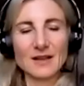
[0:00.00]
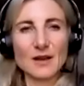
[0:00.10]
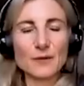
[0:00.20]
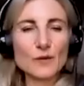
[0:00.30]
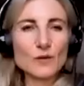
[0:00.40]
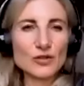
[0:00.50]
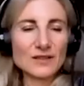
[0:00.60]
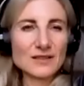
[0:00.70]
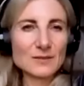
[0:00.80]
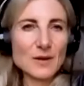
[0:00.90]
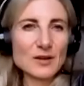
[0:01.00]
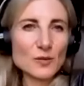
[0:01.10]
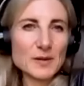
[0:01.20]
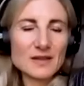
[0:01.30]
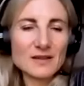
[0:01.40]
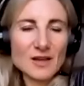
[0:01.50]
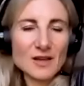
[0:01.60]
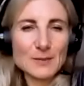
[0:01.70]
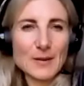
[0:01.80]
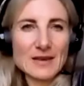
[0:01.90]
unfortunately, this might not be the
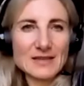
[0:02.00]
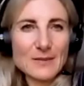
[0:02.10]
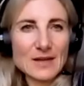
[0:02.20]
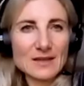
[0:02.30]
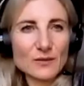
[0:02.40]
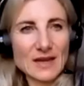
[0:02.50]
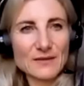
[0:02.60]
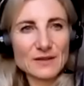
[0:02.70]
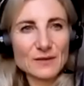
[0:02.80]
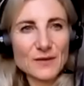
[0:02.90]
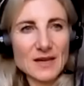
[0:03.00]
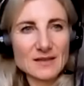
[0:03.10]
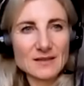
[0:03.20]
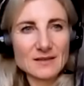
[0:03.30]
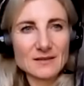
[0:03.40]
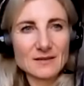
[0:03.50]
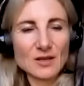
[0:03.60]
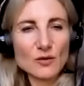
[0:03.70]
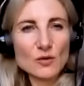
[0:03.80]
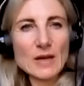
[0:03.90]
last pandemic that we have to face.
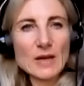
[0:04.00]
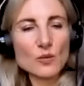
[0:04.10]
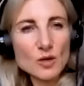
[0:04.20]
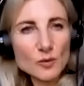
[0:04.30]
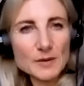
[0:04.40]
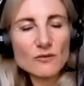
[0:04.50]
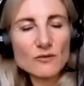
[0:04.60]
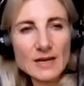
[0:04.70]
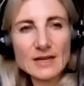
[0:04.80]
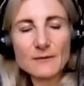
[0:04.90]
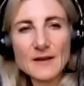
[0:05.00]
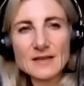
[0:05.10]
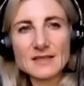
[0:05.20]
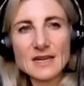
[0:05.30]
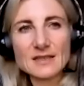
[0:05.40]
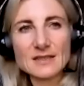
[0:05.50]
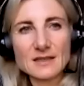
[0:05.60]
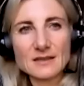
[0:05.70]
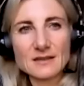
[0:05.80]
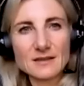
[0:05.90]
So it will be really
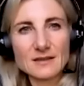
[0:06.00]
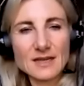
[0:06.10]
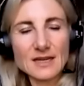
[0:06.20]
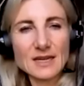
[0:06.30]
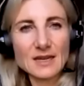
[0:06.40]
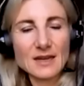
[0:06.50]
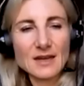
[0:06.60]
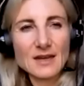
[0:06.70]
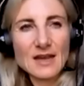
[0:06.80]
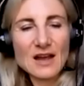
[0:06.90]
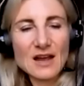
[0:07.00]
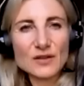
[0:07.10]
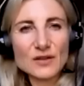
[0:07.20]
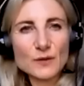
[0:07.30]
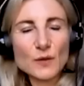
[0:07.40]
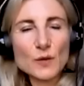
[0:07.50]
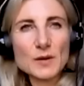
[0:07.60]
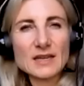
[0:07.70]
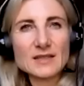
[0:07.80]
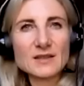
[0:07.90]
fascinating to see how those are
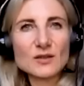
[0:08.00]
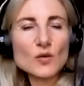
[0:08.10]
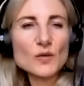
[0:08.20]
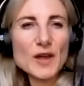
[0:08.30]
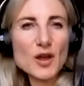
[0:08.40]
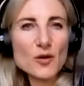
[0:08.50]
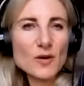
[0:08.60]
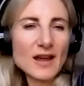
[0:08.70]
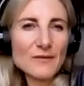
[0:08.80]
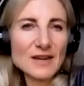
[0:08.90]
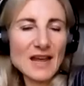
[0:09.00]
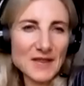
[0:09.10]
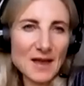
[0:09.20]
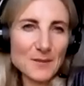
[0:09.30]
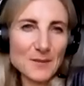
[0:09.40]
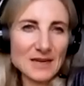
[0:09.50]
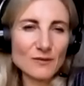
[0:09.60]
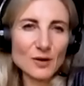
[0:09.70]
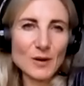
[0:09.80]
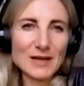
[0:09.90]
formulated. Although I haven't had that many
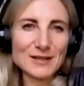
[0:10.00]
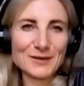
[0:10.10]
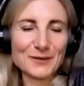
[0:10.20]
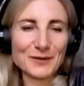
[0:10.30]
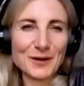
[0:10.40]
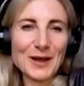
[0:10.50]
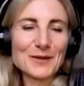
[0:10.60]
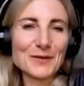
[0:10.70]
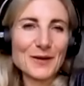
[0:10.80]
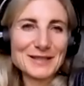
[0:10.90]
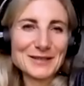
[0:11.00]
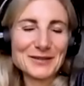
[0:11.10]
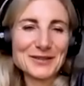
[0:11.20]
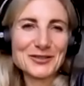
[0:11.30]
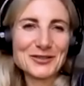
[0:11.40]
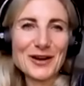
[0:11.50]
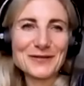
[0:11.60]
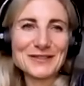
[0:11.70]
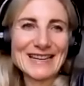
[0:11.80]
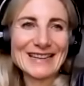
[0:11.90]
requests for advice on this
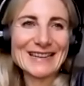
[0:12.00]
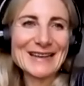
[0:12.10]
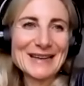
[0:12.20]
drafting.